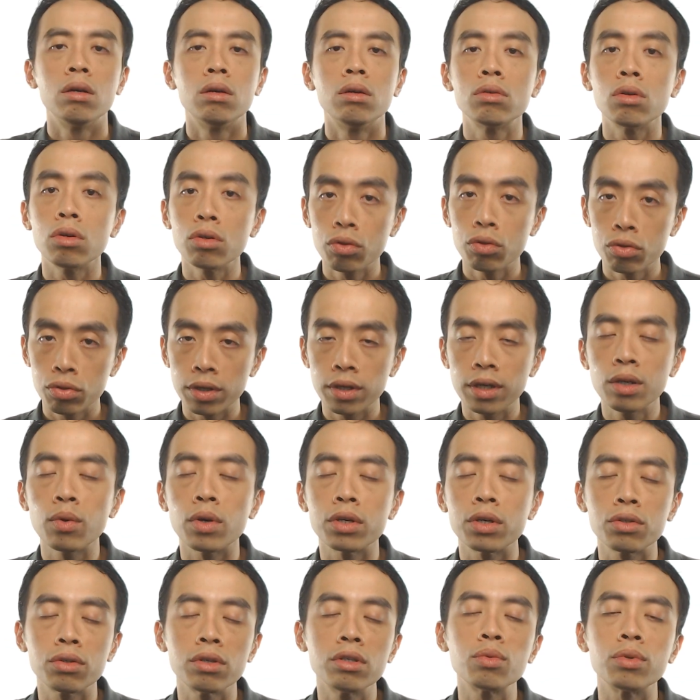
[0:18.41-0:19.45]
So usually
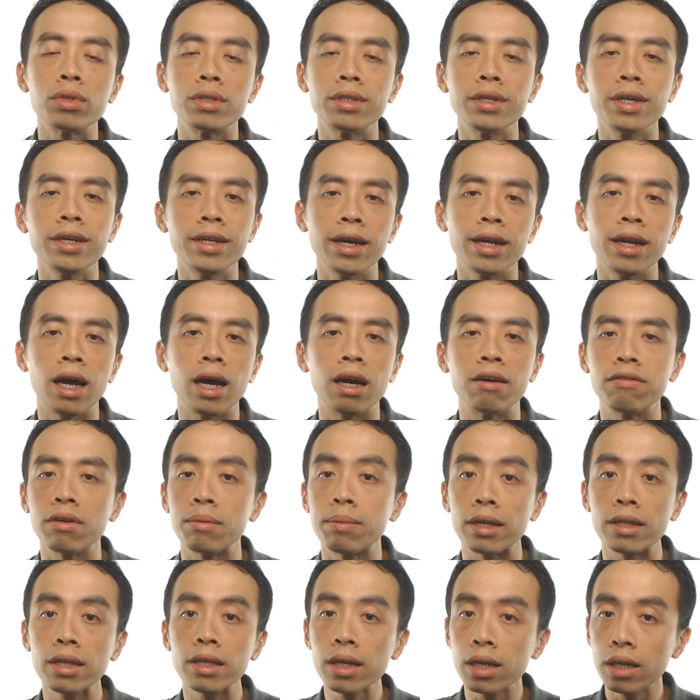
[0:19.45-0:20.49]
questions will say that I have a
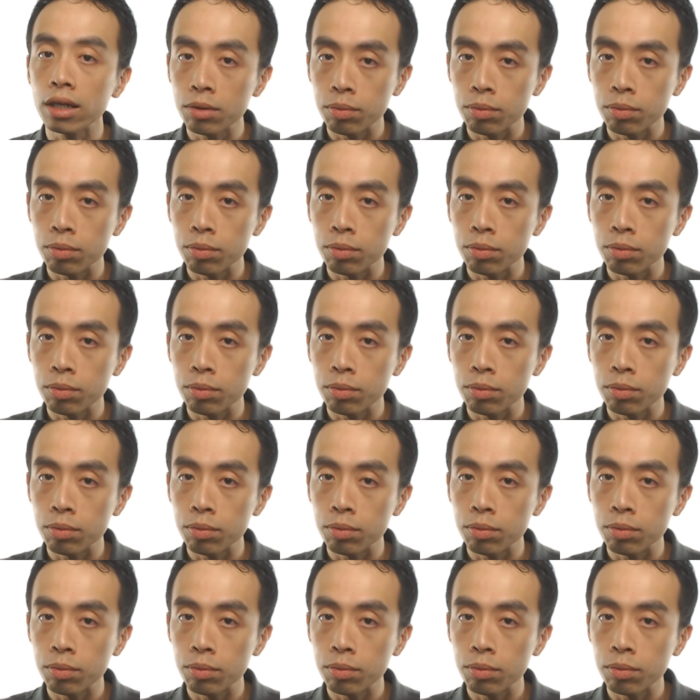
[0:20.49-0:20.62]
particular